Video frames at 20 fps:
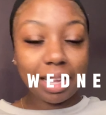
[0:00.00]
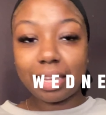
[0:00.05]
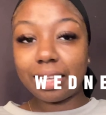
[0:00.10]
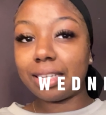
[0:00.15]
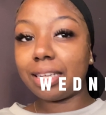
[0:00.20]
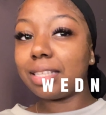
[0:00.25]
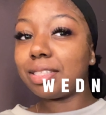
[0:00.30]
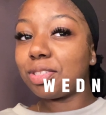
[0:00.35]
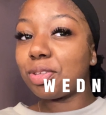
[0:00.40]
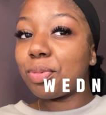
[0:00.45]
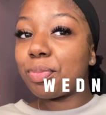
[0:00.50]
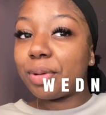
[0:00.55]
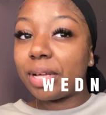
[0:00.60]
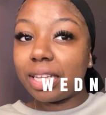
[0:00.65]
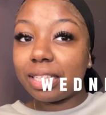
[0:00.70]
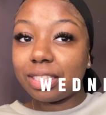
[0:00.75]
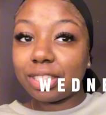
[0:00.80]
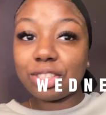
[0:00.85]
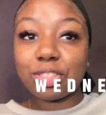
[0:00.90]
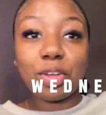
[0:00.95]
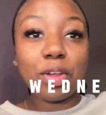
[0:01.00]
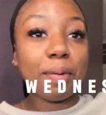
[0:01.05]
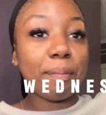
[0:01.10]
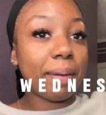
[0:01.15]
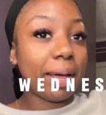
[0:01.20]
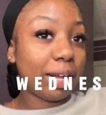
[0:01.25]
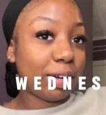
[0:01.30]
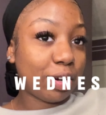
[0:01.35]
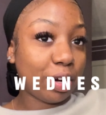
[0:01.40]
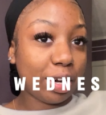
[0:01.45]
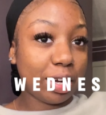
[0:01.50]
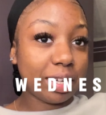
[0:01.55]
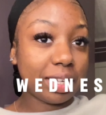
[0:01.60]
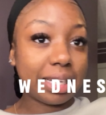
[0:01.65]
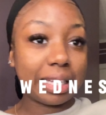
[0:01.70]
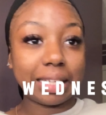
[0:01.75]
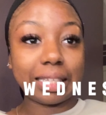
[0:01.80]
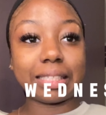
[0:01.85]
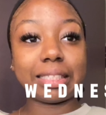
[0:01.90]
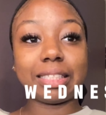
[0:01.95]
not too much on the background
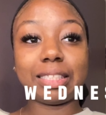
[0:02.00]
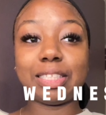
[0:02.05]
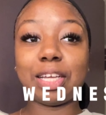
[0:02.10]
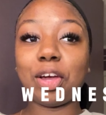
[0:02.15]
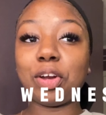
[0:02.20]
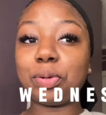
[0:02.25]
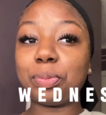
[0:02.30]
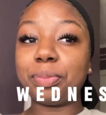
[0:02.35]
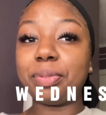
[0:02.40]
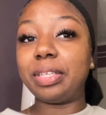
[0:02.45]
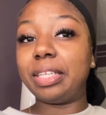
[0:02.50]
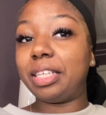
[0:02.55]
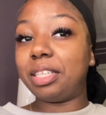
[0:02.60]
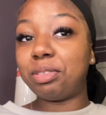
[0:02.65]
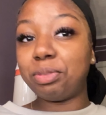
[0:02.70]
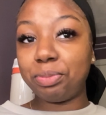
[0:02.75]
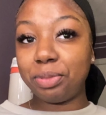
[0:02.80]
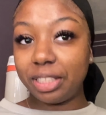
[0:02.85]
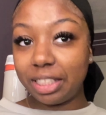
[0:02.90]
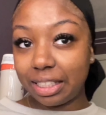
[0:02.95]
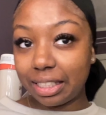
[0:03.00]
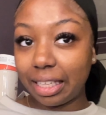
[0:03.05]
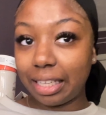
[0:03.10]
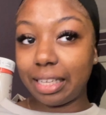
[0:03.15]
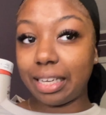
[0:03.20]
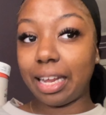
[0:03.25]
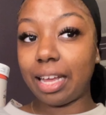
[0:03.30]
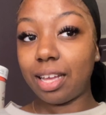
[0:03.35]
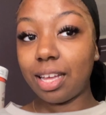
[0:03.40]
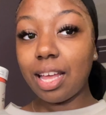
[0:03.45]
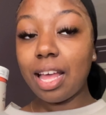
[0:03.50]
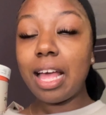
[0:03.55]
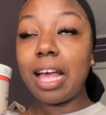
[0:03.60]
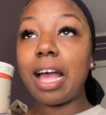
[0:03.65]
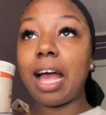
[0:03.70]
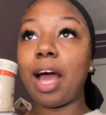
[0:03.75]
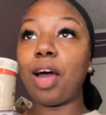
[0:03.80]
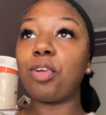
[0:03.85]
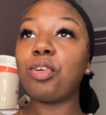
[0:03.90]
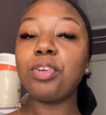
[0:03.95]
because y'all don't need to be seeing that.
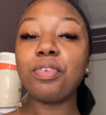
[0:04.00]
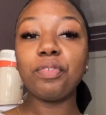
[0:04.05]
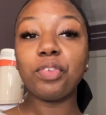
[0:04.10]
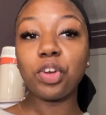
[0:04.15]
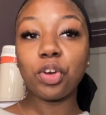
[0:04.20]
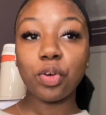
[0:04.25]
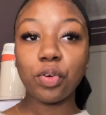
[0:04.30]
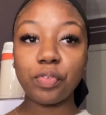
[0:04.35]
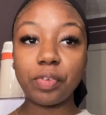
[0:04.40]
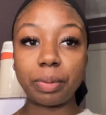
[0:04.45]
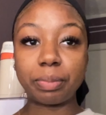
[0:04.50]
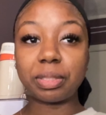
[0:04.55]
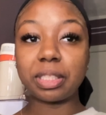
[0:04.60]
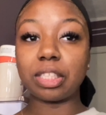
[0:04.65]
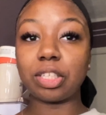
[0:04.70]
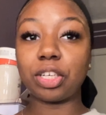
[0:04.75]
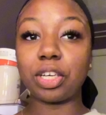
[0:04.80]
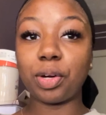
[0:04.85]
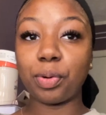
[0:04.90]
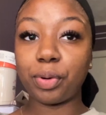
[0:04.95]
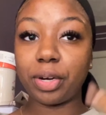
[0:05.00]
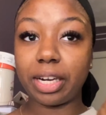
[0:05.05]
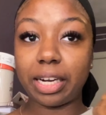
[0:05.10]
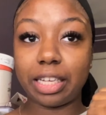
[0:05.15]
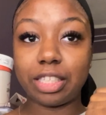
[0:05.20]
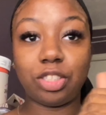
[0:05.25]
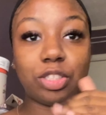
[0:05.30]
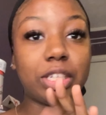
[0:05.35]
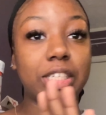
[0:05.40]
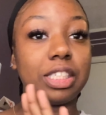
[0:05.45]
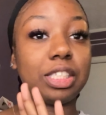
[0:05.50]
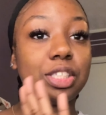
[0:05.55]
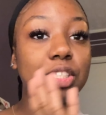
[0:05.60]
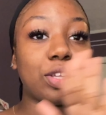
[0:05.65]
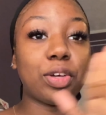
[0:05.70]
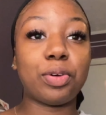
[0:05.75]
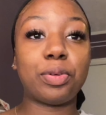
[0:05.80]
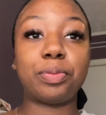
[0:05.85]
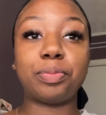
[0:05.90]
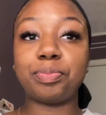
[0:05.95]
I don't even know if I'm still gonna wear that dress,
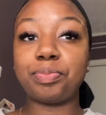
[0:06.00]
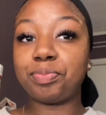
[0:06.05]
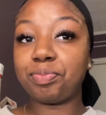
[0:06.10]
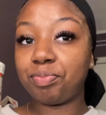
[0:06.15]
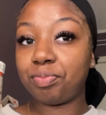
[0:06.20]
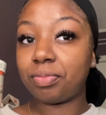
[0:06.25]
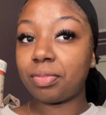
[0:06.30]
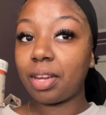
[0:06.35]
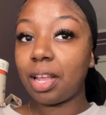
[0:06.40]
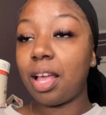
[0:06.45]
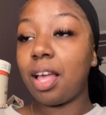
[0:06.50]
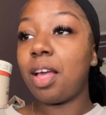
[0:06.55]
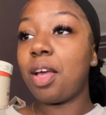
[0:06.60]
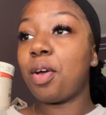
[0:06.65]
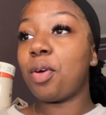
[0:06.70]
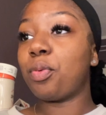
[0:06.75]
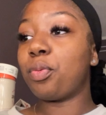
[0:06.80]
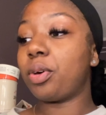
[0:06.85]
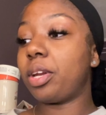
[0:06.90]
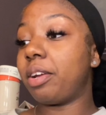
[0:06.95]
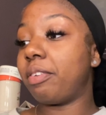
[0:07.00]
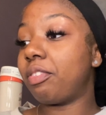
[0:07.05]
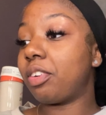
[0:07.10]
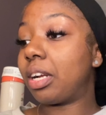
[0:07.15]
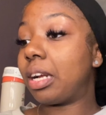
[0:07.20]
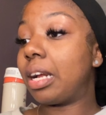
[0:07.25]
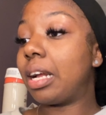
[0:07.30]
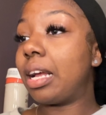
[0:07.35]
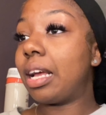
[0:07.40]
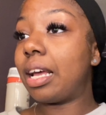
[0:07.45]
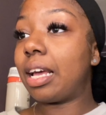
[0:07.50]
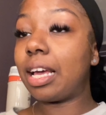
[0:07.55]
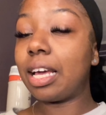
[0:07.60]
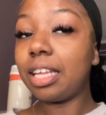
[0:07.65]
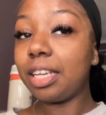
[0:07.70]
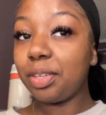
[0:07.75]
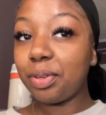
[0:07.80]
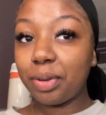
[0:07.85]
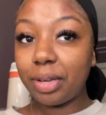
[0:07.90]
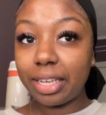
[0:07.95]
so whatever.
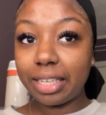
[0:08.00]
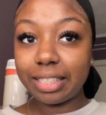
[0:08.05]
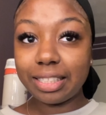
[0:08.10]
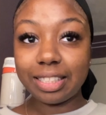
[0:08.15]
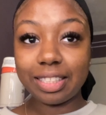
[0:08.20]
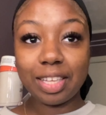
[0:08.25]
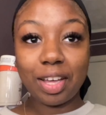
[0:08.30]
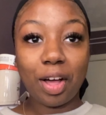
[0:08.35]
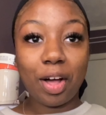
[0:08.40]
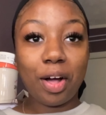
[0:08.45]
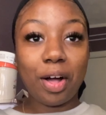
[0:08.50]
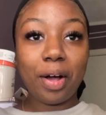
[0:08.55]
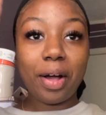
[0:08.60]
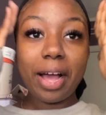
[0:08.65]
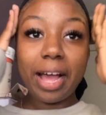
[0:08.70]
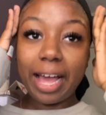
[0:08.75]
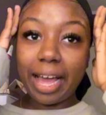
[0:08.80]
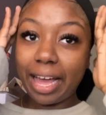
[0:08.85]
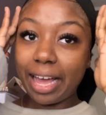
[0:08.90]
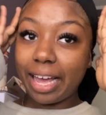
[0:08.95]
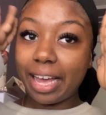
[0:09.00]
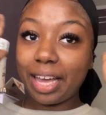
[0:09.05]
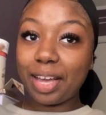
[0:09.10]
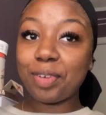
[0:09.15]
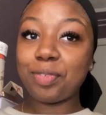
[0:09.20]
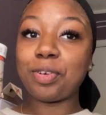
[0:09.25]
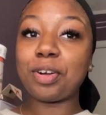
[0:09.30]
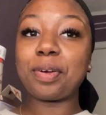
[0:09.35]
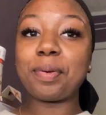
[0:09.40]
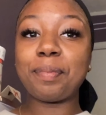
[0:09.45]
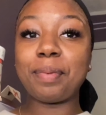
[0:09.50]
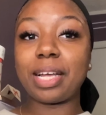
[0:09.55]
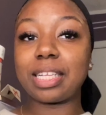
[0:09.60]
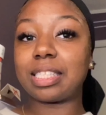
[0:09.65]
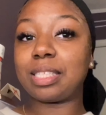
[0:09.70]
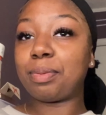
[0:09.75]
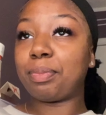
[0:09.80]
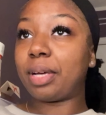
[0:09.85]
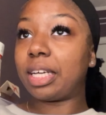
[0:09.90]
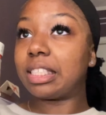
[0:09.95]
Anyways, y'all, hey, welcome back
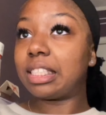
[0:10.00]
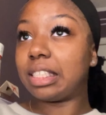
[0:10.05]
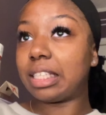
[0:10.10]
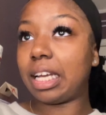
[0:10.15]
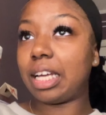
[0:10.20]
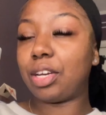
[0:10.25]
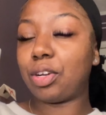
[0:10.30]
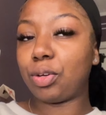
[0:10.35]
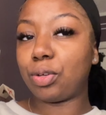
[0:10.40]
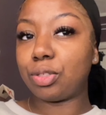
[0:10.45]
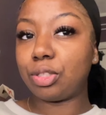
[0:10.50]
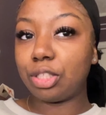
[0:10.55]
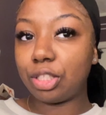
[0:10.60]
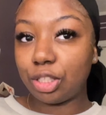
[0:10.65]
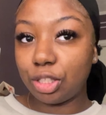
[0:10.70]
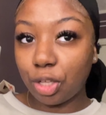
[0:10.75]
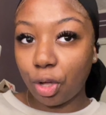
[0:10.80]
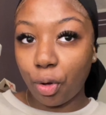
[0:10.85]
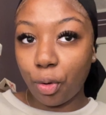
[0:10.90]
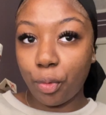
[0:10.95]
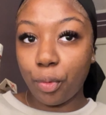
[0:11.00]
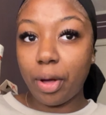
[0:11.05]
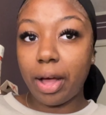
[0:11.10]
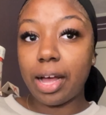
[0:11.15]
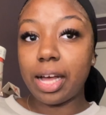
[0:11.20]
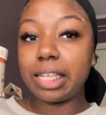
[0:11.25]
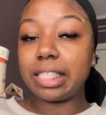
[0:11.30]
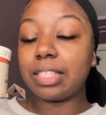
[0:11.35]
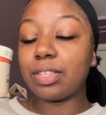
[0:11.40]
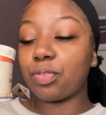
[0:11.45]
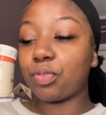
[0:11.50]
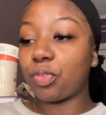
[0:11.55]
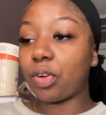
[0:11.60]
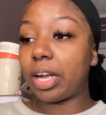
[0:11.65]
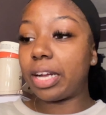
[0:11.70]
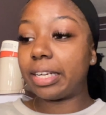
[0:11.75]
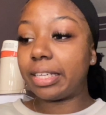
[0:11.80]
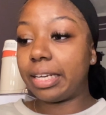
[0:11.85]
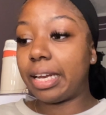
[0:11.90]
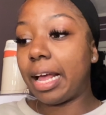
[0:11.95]
to my channel. So as of
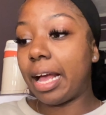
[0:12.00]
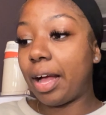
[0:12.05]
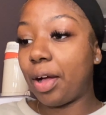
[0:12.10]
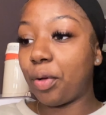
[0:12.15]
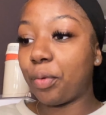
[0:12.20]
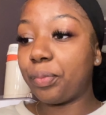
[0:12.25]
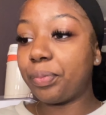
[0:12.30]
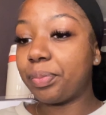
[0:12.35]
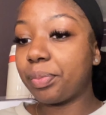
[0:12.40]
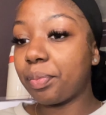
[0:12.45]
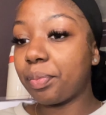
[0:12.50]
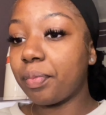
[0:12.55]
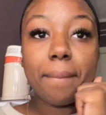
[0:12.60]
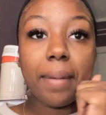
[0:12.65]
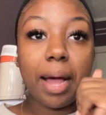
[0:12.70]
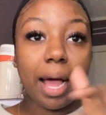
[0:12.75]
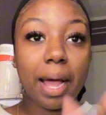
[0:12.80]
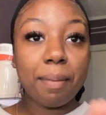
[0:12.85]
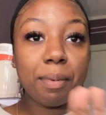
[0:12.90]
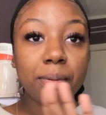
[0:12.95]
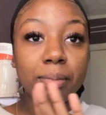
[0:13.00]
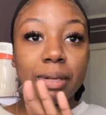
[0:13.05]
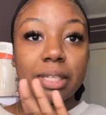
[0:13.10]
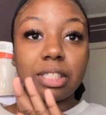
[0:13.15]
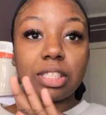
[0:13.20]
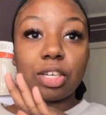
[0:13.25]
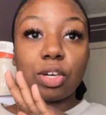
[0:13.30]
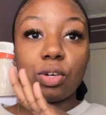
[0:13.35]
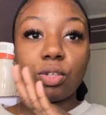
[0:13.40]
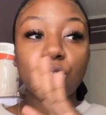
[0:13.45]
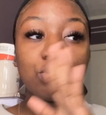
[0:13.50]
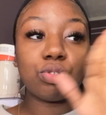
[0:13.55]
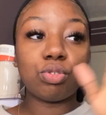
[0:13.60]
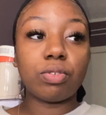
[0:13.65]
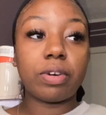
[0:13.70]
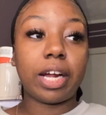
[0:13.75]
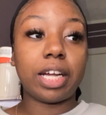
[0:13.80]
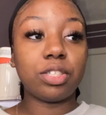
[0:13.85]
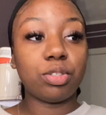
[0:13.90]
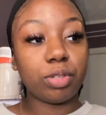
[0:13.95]
right now, I'm about to go to
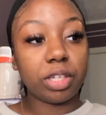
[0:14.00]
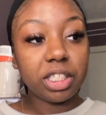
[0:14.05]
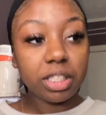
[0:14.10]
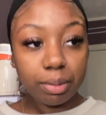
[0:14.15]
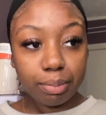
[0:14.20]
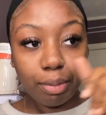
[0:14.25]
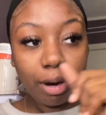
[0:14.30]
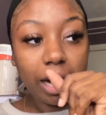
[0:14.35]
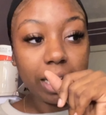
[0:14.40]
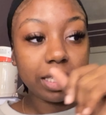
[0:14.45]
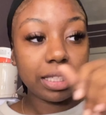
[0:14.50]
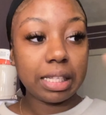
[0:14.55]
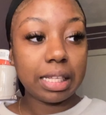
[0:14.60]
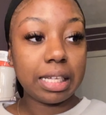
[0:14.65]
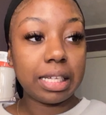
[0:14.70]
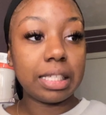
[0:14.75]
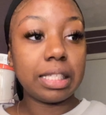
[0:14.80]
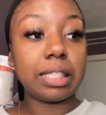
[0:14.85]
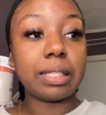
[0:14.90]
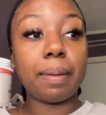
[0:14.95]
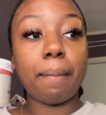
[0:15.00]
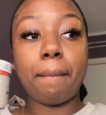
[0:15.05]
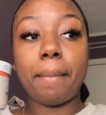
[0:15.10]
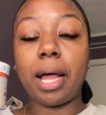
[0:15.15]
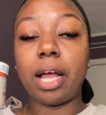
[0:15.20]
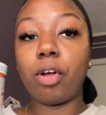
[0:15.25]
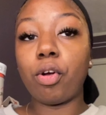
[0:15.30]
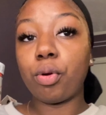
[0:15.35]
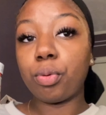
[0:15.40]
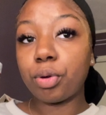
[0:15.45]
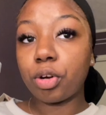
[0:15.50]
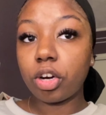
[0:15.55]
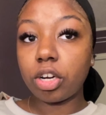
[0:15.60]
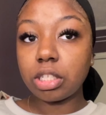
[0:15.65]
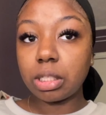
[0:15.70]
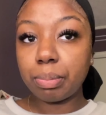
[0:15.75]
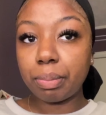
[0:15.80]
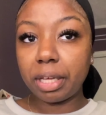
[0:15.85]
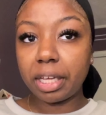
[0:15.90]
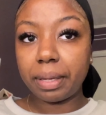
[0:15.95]
graduation practice. My own girl
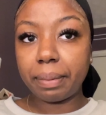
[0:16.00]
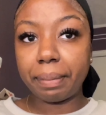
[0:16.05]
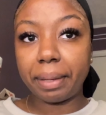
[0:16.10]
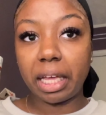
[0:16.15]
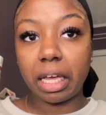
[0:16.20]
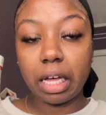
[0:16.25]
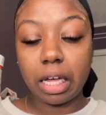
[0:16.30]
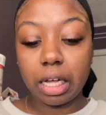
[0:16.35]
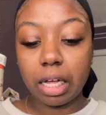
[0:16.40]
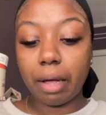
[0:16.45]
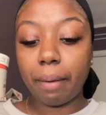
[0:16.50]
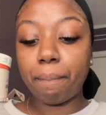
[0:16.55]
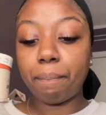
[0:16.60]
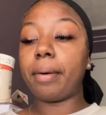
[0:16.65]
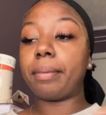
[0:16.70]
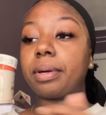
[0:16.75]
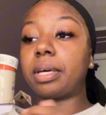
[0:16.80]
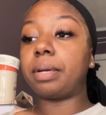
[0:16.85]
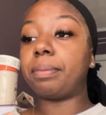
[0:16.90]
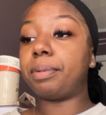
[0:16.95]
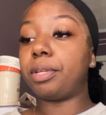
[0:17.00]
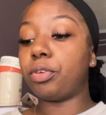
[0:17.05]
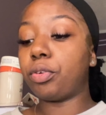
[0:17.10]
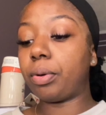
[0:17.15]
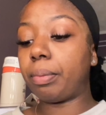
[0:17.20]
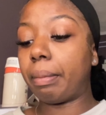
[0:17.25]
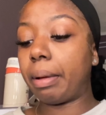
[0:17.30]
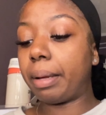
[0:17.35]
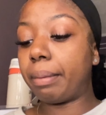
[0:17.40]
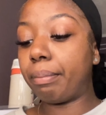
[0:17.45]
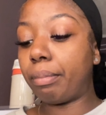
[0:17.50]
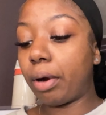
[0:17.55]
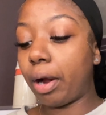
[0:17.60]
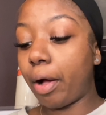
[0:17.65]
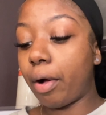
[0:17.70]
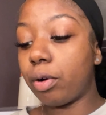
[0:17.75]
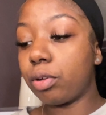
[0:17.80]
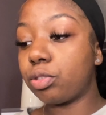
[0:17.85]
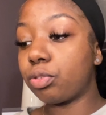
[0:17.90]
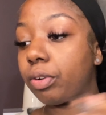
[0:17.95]
is picking me up. I'm gonna be doing my
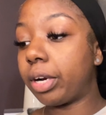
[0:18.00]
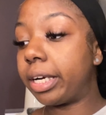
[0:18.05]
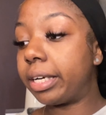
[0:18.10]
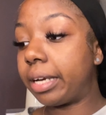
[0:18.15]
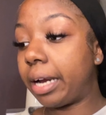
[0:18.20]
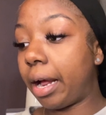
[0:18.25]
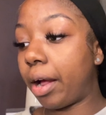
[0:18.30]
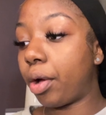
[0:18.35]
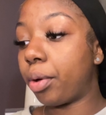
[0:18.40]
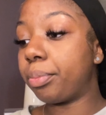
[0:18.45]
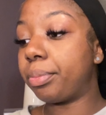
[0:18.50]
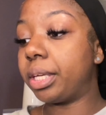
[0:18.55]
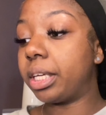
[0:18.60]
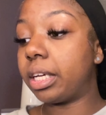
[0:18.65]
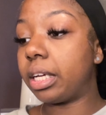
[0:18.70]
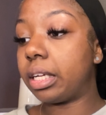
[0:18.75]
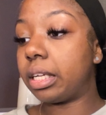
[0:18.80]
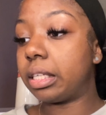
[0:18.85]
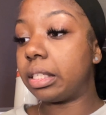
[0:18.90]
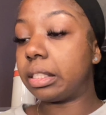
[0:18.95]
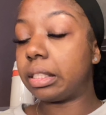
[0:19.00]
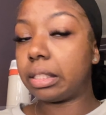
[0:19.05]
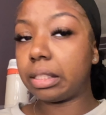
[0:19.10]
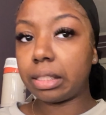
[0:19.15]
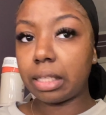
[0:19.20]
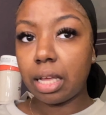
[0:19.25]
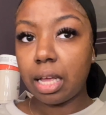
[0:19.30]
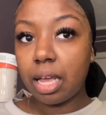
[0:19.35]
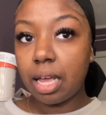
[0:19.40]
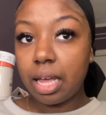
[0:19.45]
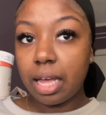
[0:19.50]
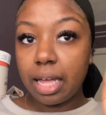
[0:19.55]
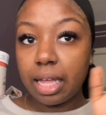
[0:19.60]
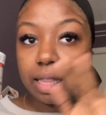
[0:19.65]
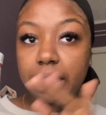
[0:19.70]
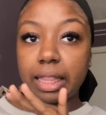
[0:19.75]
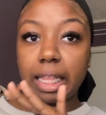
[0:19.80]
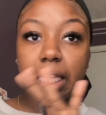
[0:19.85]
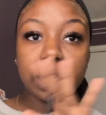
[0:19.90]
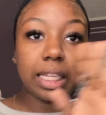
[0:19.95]
brows right now because
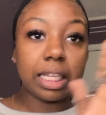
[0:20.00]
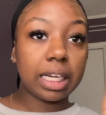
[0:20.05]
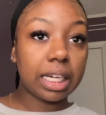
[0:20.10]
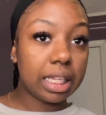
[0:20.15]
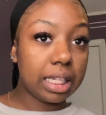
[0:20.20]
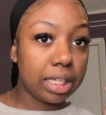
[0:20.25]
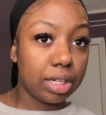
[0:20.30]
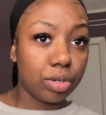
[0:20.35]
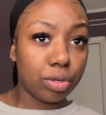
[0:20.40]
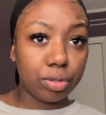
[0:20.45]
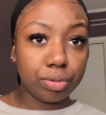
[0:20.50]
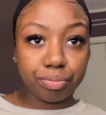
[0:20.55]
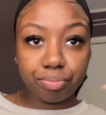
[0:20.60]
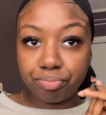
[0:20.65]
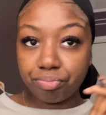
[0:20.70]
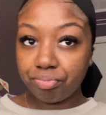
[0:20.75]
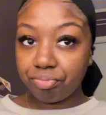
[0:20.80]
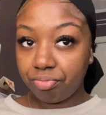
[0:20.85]
they look a little,